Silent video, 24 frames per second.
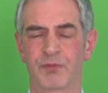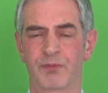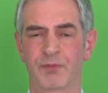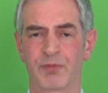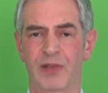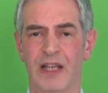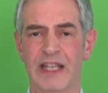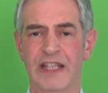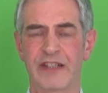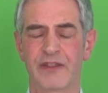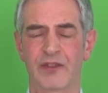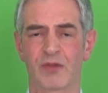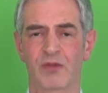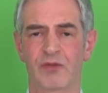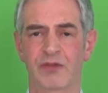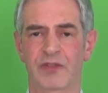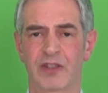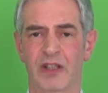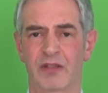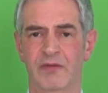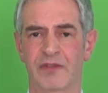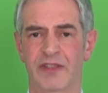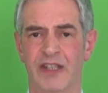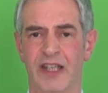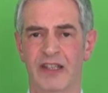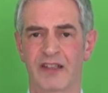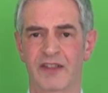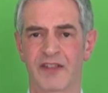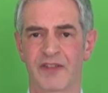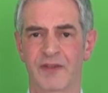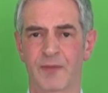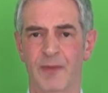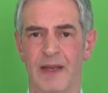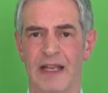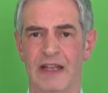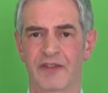please also tell
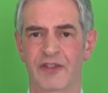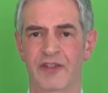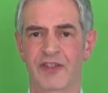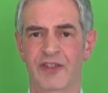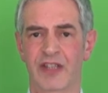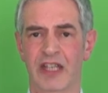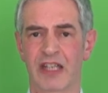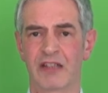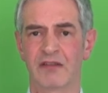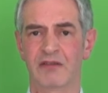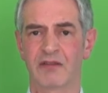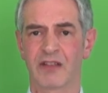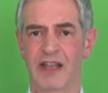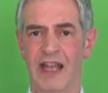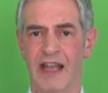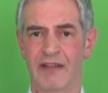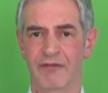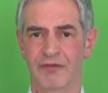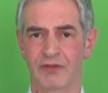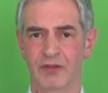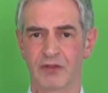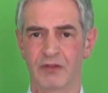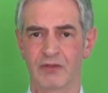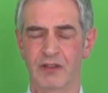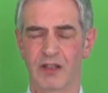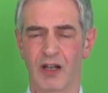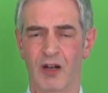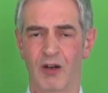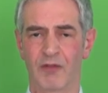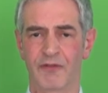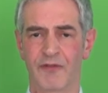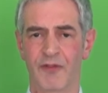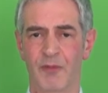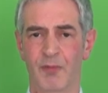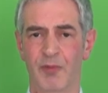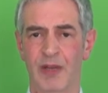us about the skill level
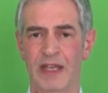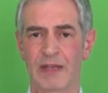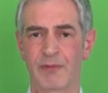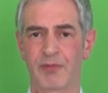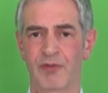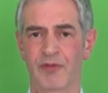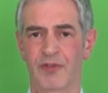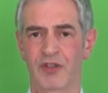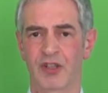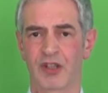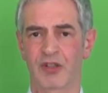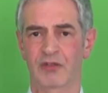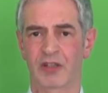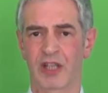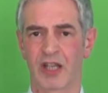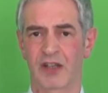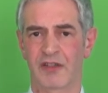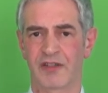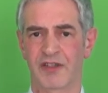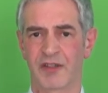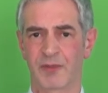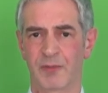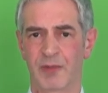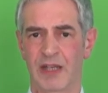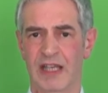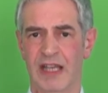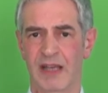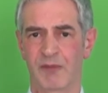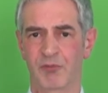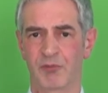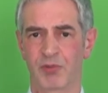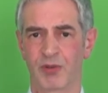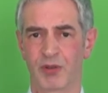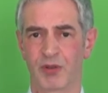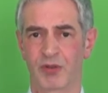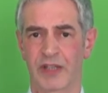of the people that you're going to be
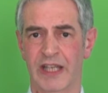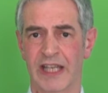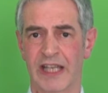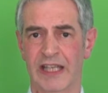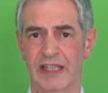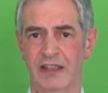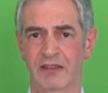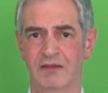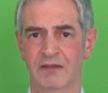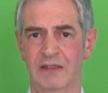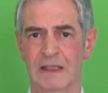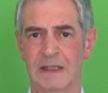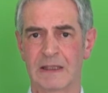employing.